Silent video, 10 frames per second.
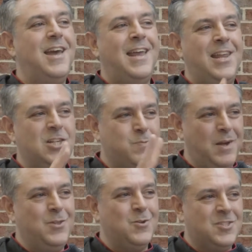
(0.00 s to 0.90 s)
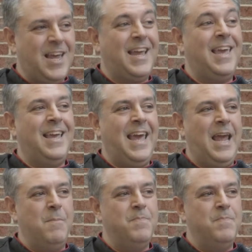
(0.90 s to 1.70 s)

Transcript: and they just played their second game.